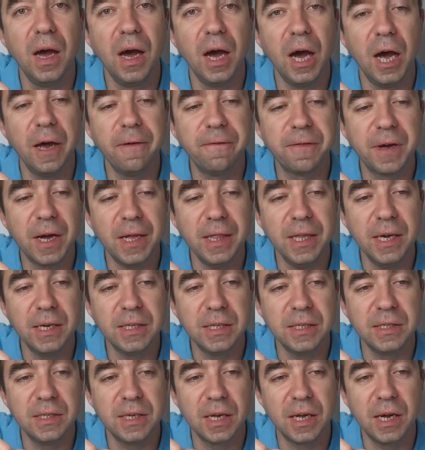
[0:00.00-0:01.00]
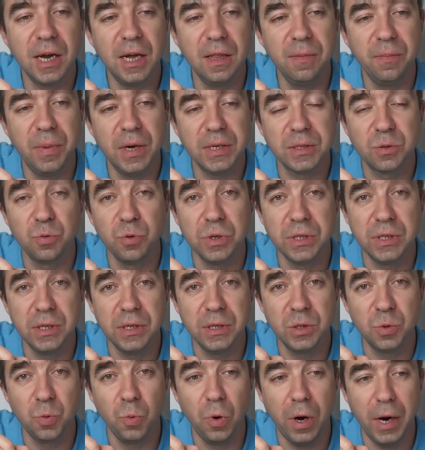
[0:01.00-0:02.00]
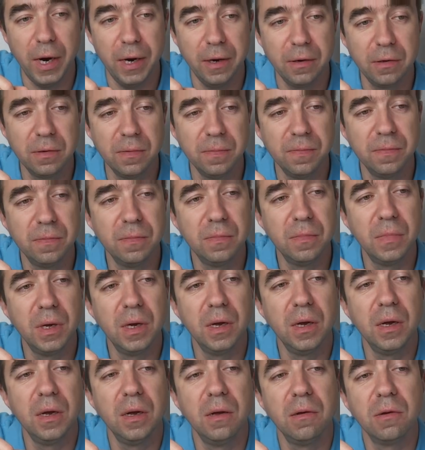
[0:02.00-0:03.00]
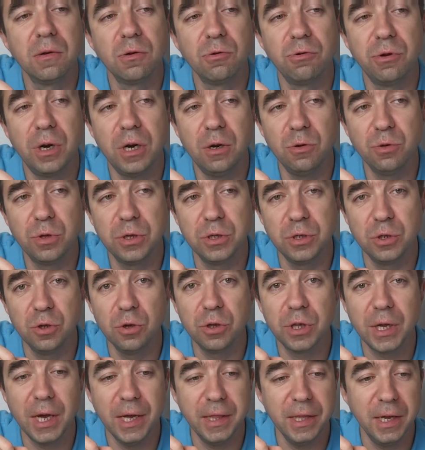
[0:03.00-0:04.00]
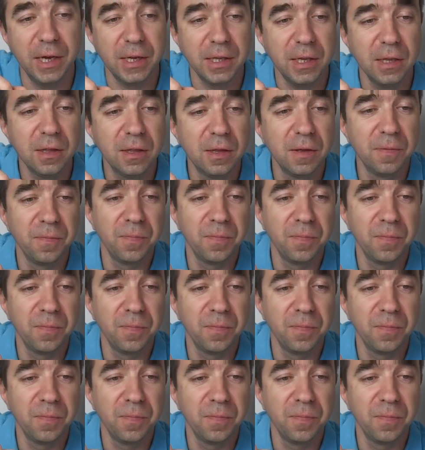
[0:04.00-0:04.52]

I've connected the CAN bus with this wire. Ground is not connected.